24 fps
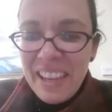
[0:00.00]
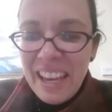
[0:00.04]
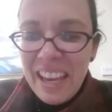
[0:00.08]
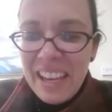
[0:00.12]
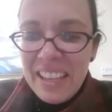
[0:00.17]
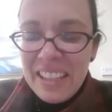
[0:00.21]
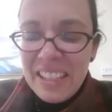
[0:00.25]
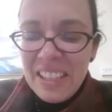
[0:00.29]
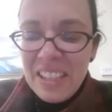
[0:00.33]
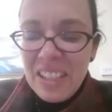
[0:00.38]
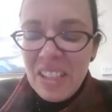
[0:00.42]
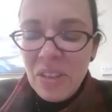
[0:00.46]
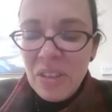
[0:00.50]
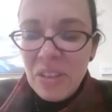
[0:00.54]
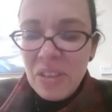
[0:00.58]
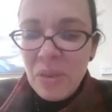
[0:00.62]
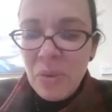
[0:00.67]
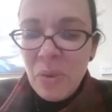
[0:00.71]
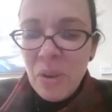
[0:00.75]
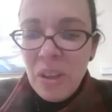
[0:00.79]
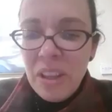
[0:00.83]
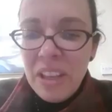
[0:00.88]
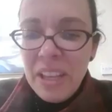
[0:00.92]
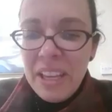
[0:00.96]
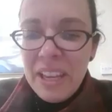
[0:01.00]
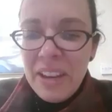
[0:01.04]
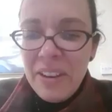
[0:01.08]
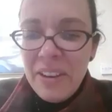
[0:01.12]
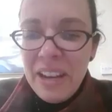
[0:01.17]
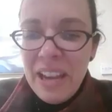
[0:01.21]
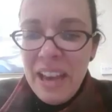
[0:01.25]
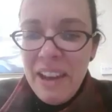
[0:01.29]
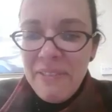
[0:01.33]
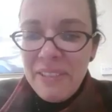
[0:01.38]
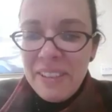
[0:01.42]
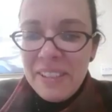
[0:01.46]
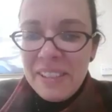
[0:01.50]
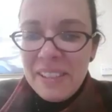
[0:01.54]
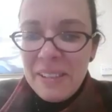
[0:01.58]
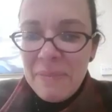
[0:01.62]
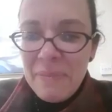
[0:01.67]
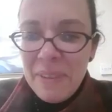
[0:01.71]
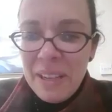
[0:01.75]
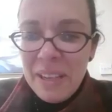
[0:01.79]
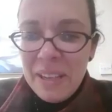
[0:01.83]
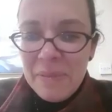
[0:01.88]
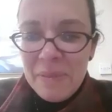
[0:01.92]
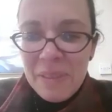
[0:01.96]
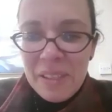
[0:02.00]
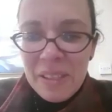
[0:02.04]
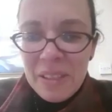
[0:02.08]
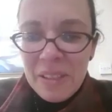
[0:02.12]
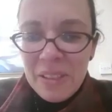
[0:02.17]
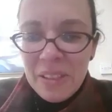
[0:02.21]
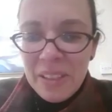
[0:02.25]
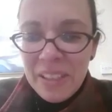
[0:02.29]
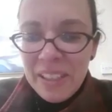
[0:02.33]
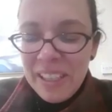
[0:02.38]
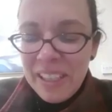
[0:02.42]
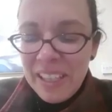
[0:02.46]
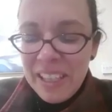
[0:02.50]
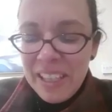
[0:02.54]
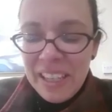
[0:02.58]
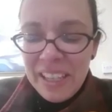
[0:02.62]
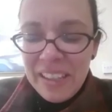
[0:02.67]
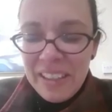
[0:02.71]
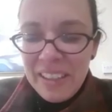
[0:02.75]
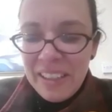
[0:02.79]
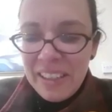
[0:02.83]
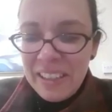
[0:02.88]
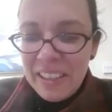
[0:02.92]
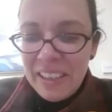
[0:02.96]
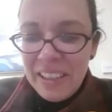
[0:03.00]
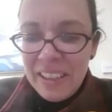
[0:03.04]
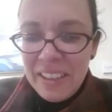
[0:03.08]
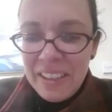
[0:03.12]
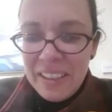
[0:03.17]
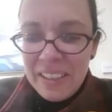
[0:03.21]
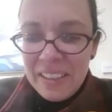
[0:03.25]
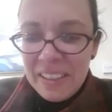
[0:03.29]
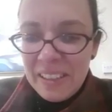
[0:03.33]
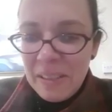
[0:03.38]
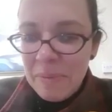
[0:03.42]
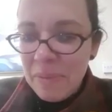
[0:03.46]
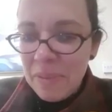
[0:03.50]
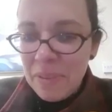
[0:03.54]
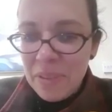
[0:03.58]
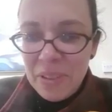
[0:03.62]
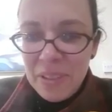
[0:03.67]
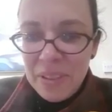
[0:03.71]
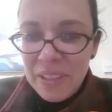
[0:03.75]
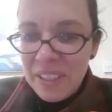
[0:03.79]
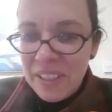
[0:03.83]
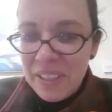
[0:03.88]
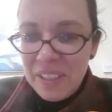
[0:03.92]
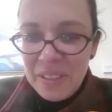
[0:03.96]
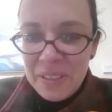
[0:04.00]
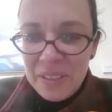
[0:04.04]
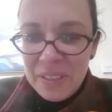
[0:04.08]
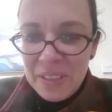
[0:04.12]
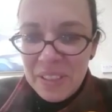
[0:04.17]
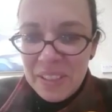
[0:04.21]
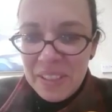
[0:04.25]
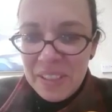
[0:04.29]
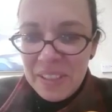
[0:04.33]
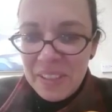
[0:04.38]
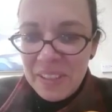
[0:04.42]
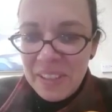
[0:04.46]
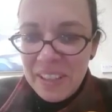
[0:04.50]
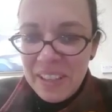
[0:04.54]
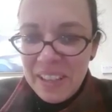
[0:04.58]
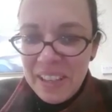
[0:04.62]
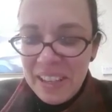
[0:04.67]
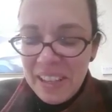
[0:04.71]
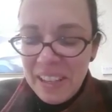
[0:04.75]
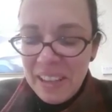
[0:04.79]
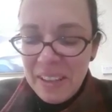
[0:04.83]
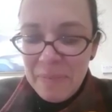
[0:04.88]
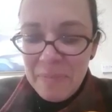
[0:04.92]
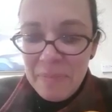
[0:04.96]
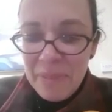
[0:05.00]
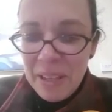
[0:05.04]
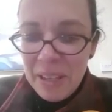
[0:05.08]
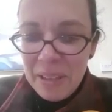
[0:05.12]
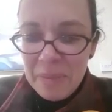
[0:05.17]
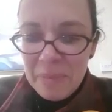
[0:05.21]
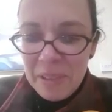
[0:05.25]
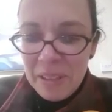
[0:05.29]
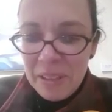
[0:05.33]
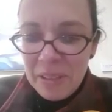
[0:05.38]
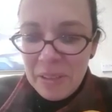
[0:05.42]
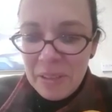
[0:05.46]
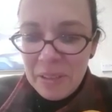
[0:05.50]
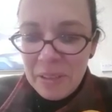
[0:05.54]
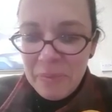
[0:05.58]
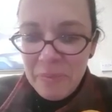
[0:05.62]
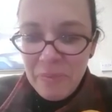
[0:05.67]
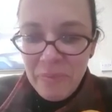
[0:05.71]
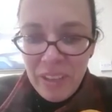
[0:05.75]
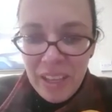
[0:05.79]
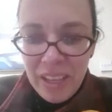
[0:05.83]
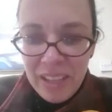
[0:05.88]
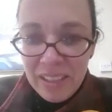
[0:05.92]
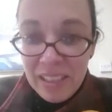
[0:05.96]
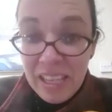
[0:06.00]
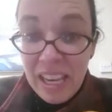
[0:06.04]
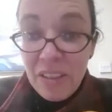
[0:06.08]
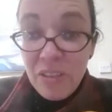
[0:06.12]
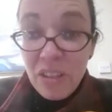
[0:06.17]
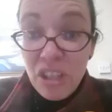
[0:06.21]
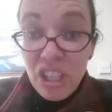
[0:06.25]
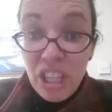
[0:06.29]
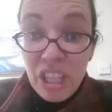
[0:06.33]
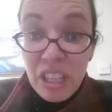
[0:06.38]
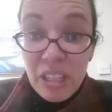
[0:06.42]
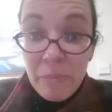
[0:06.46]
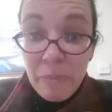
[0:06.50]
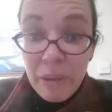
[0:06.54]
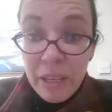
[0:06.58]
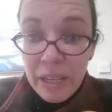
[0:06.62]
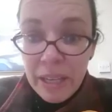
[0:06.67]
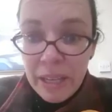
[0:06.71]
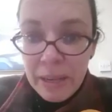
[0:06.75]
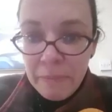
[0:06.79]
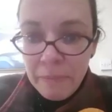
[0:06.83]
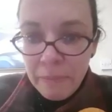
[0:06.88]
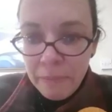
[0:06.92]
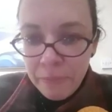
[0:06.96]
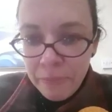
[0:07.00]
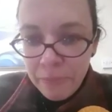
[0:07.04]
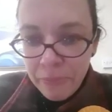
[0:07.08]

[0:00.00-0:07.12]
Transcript: I talked to all the Year 11s at Millom School, and I think some of Trudy's daughters are at Millom School. Doubt she's been in.